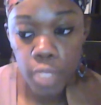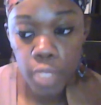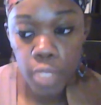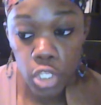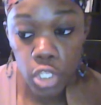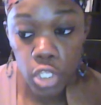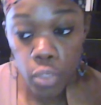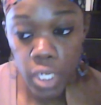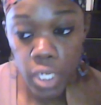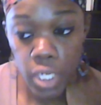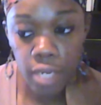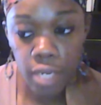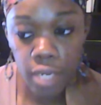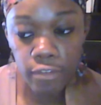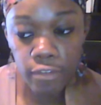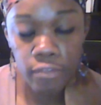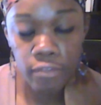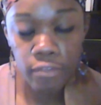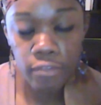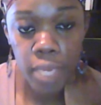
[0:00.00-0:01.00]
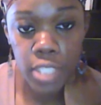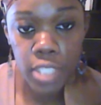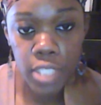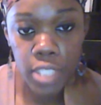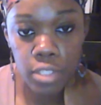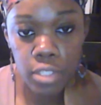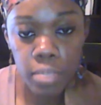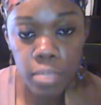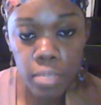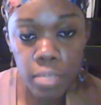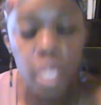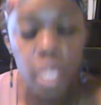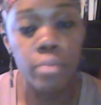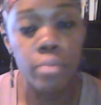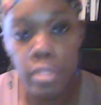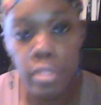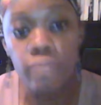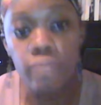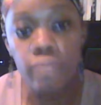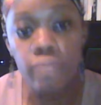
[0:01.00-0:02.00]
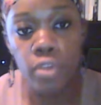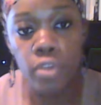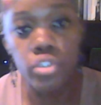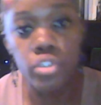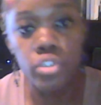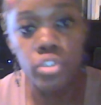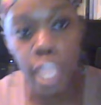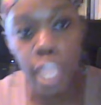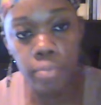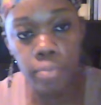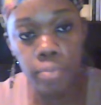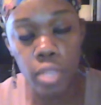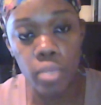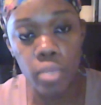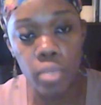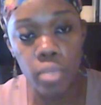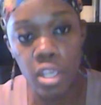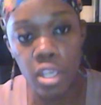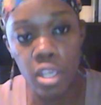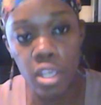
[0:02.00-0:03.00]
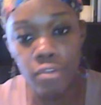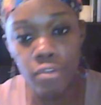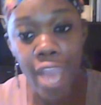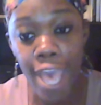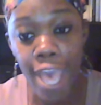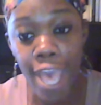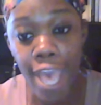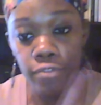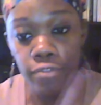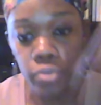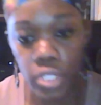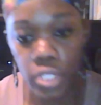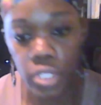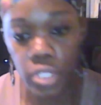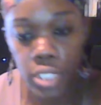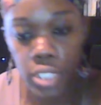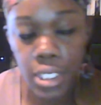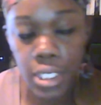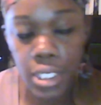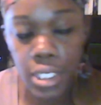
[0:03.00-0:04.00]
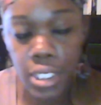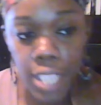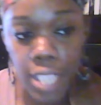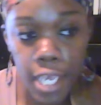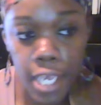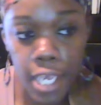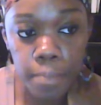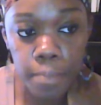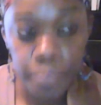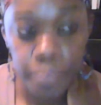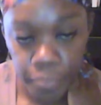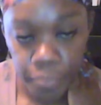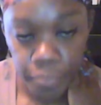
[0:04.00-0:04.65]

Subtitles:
unit of information, but it'll be the first chapter that we cover after this exam.